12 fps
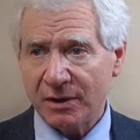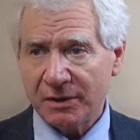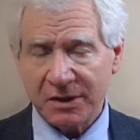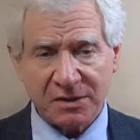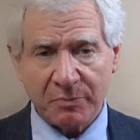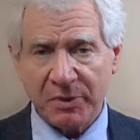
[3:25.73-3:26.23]

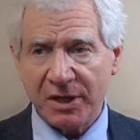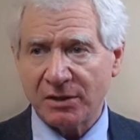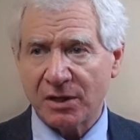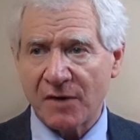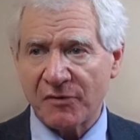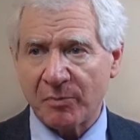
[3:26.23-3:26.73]
There's a peak
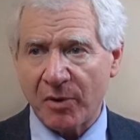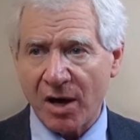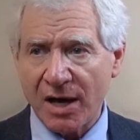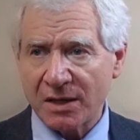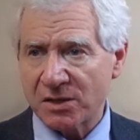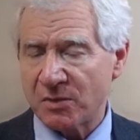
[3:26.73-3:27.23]
time for
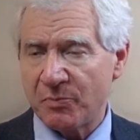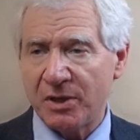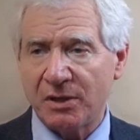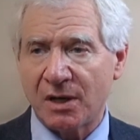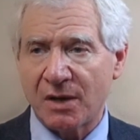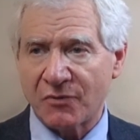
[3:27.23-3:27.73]
buying. There's a
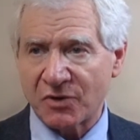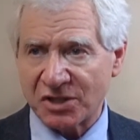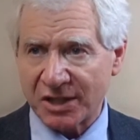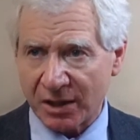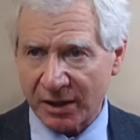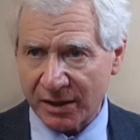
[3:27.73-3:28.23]
peak time for
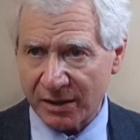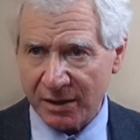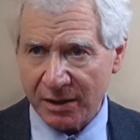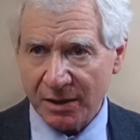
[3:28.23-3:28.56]
selling.